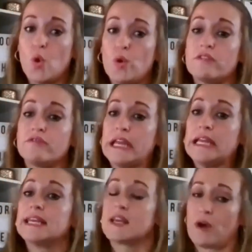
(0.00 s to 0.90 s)
We
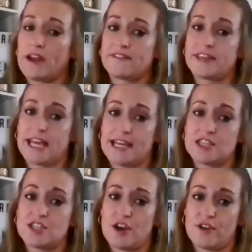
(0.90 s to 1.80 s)
really need to wait for the
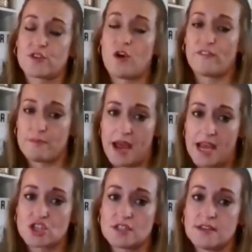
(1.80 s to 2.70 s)
ATO's
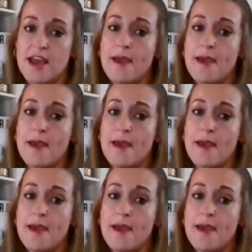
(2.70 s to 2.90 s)
confirmation